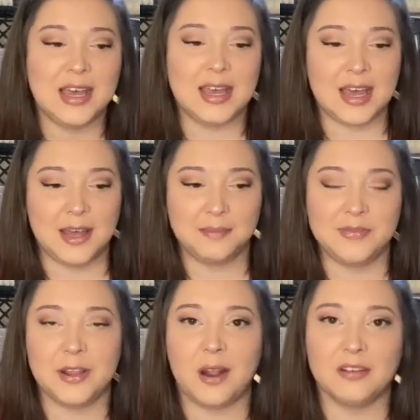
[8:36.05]

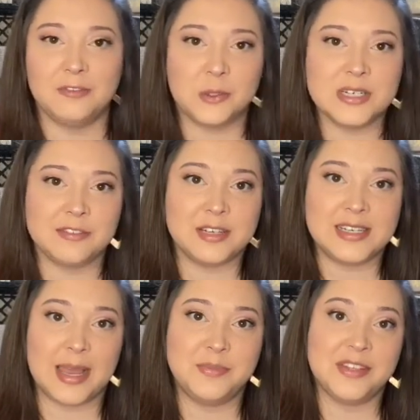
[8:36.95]
There are 4 different
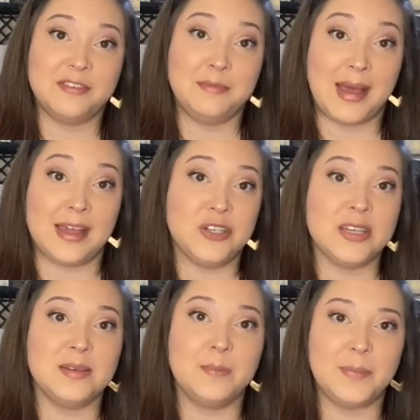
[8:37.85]
types of magic,